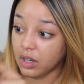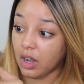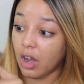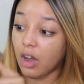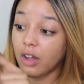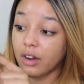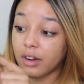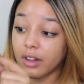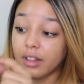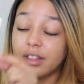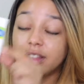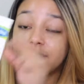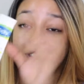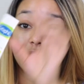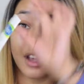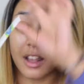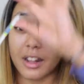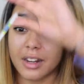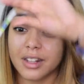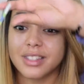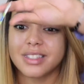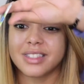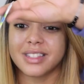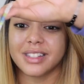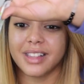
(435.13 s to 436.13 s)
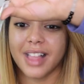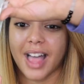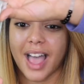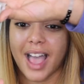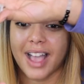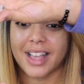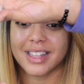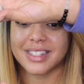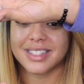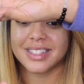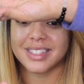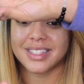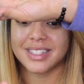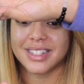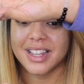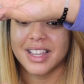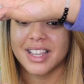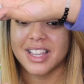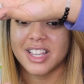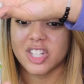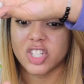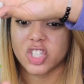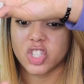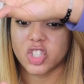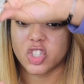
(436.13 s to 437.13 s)
on, it's on its last
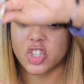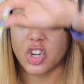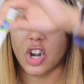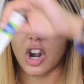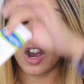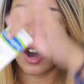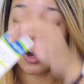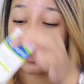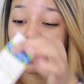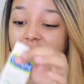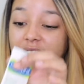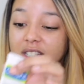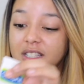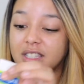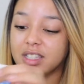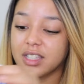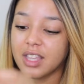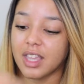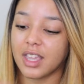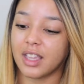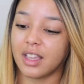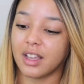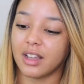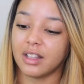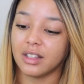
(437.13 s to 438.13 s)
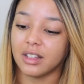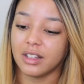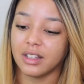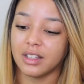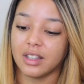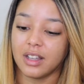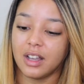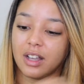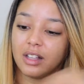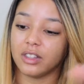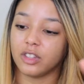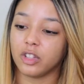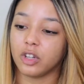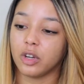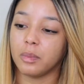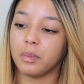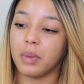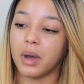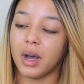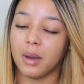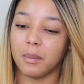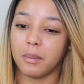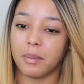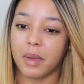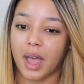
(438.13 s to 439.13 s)
straw. It's like a, a little
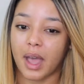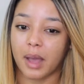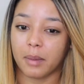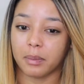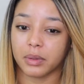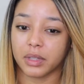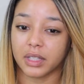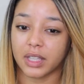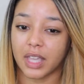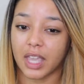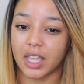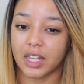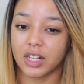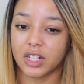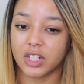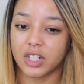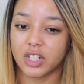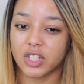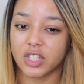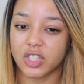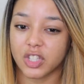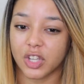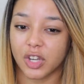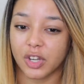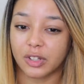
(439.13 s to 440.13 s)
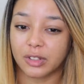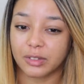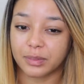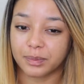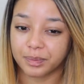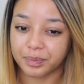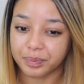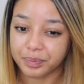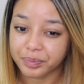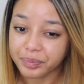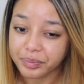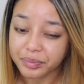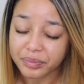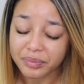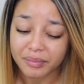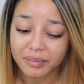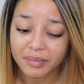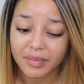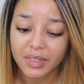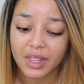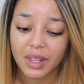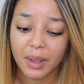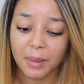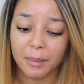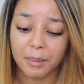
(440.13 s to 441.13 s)
pump applicator, so,
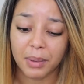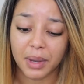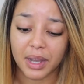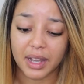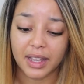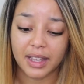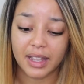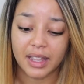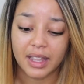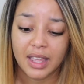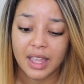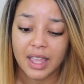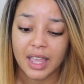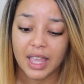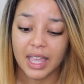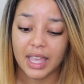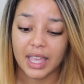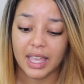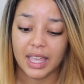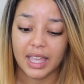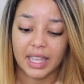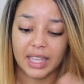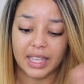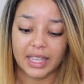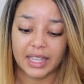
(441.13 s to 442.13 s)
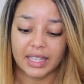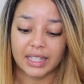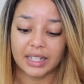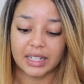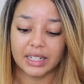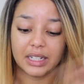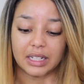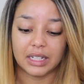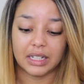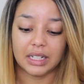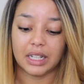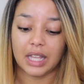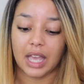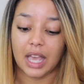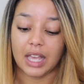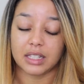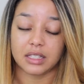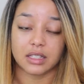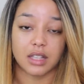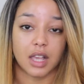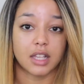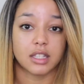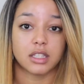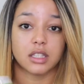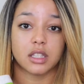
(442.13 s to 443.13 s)
but it
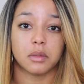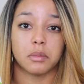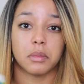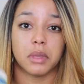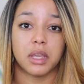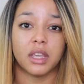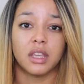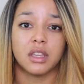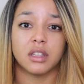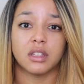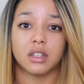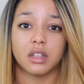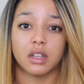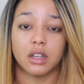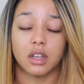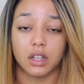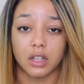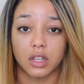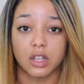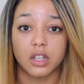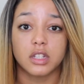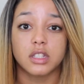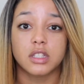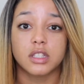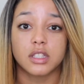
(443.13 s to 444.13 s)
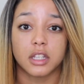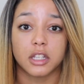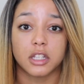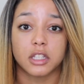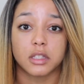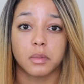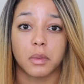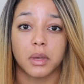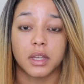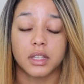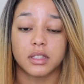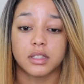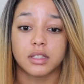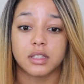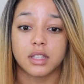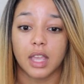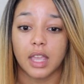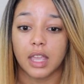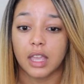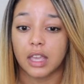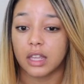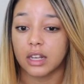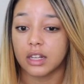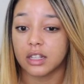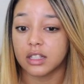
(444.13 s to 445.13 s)
has lasted me a good six months
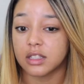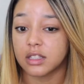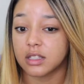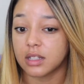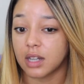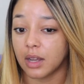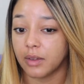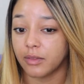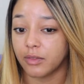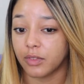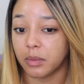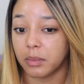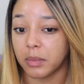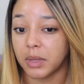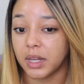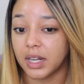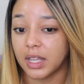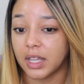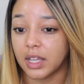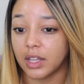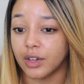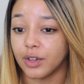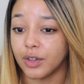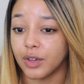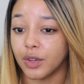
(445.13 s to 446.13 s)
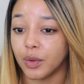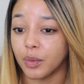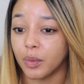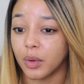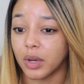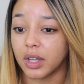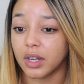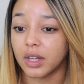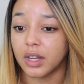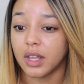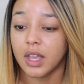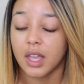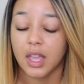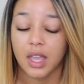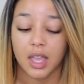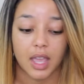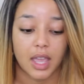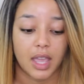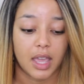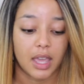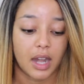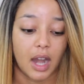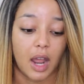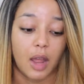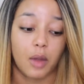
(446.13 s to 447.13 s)
and it's time for me to get a new one.
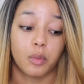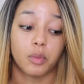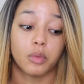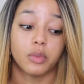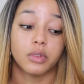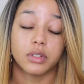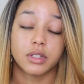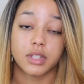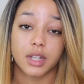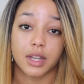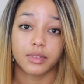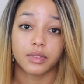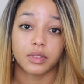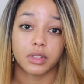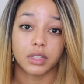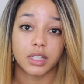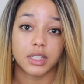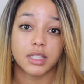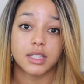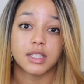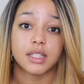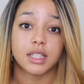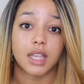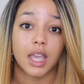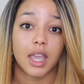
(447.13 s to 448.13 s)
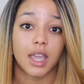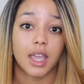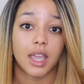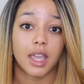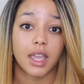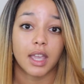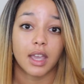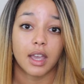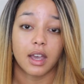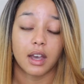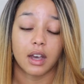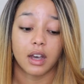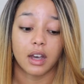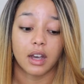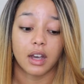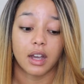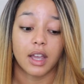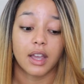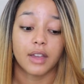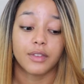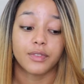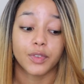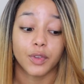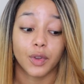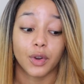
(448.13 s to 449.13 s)
And I will definitely say uh,
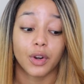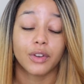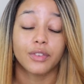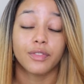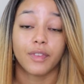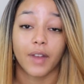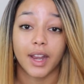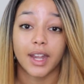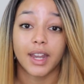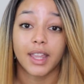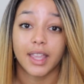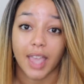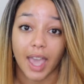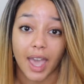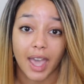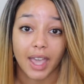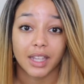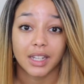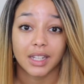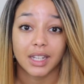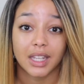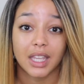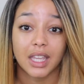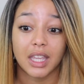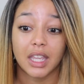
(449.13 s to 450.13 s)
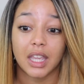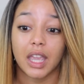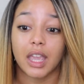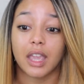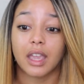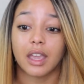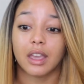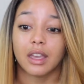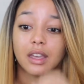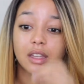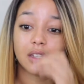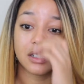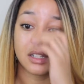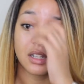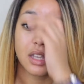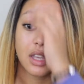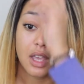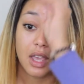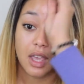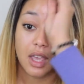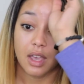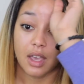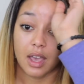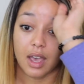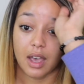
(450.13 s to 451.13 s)
if you are fighting acne and
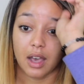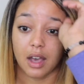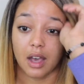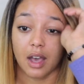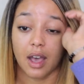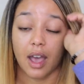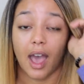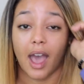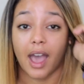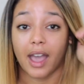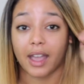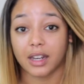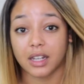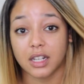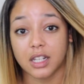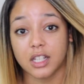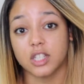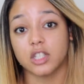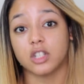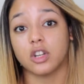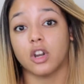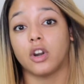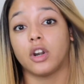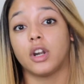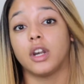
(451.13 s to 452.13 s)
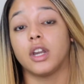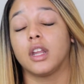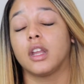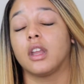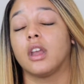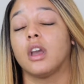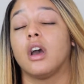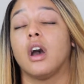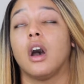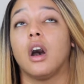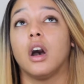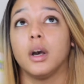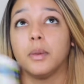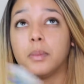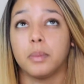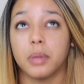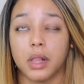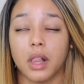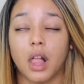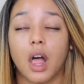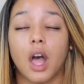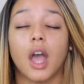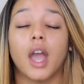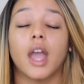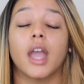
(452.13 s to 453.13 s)
uh, acne scarring,
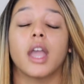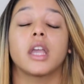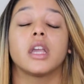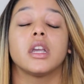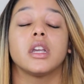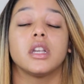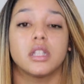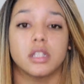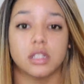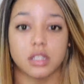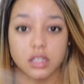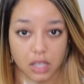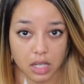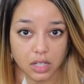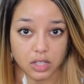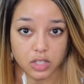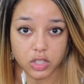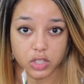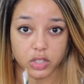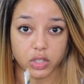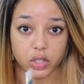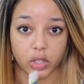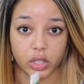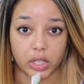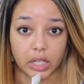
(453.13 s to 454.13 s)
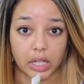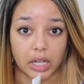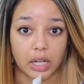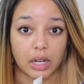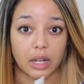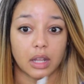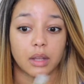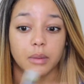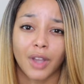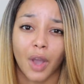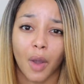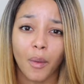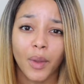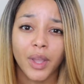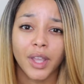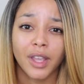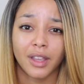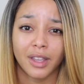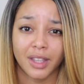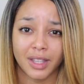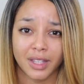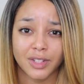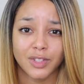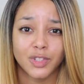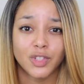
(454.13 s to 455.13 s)
apply sunscreen.
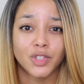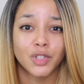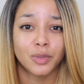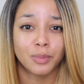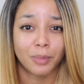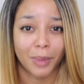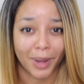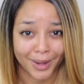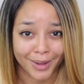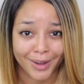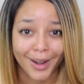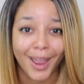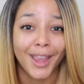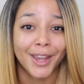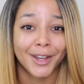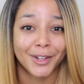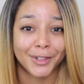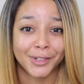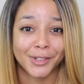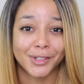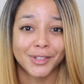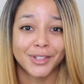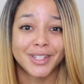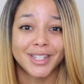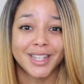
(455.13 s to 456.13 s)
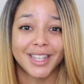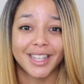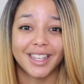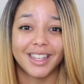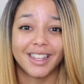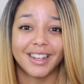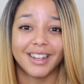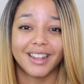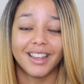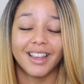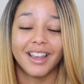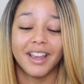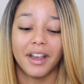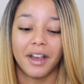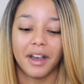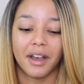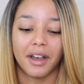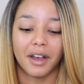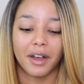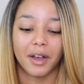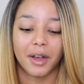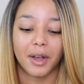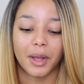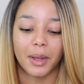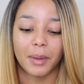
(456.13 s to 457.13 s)
Going into my night routine,
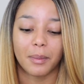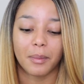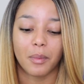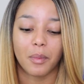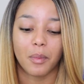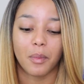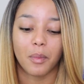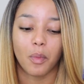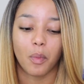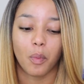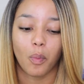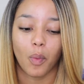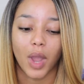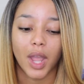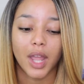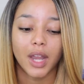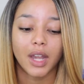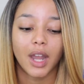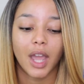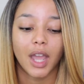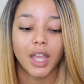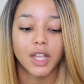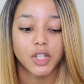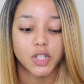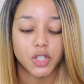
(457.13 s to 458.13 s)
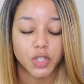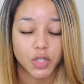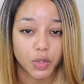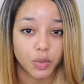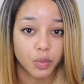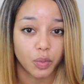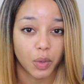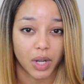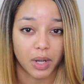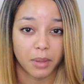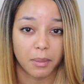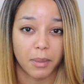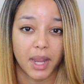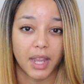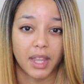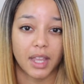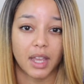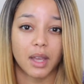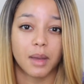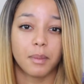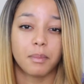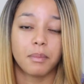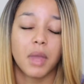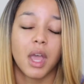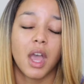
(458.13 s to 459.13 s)
um, when I do wear
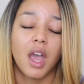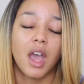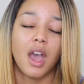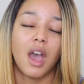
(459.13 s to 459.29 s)
makeup,